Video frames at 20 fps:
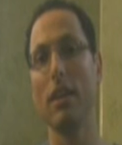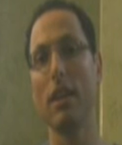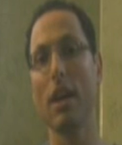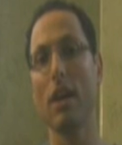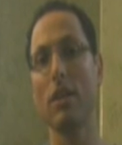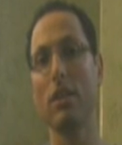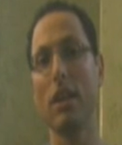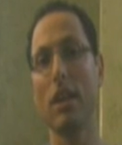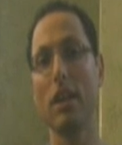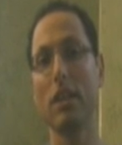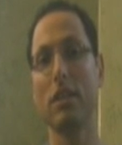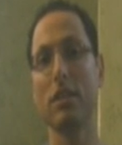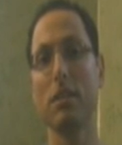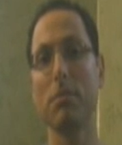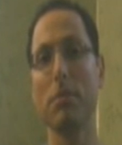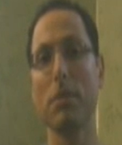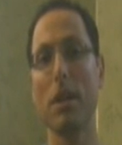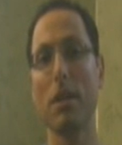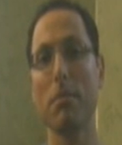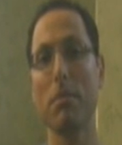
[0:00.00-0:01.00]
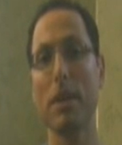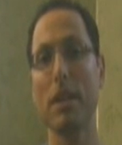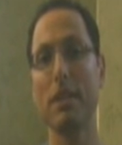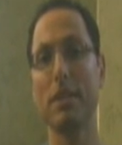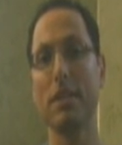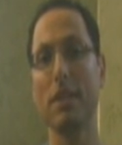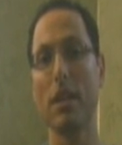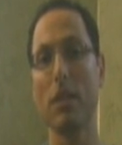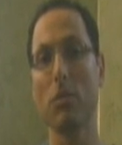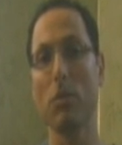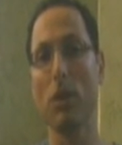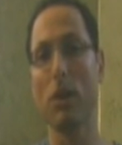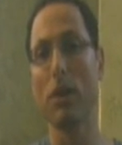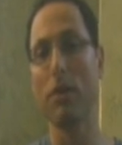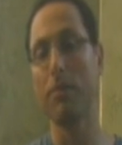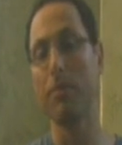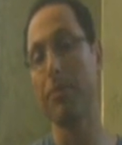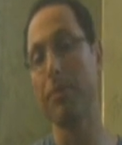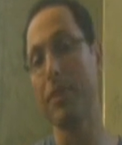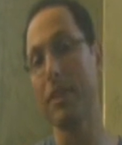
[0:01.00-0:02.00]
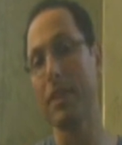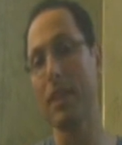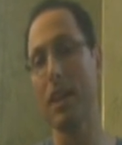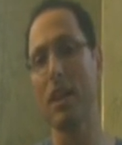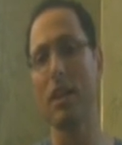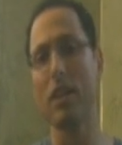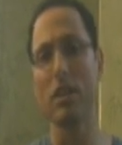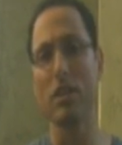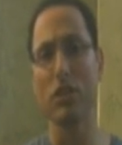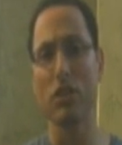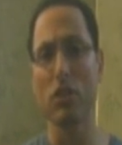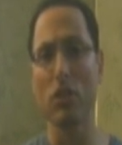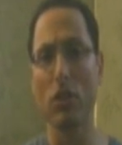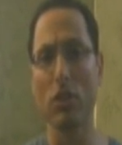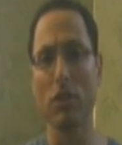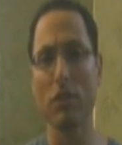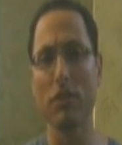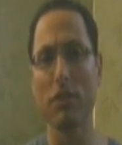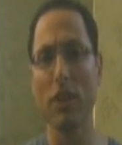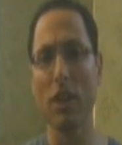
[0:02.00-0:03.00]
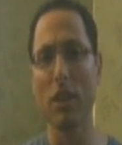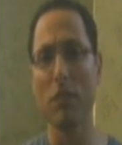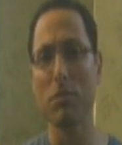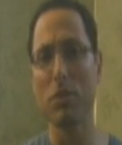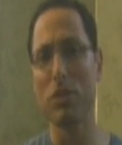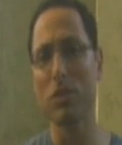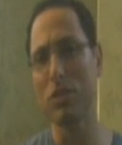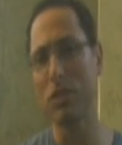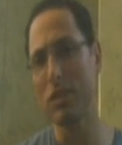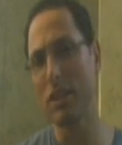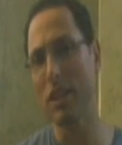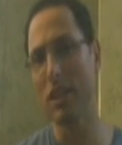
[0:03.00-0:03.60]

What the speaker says: Now, next somebody might say, well, it's not a controlled environment, so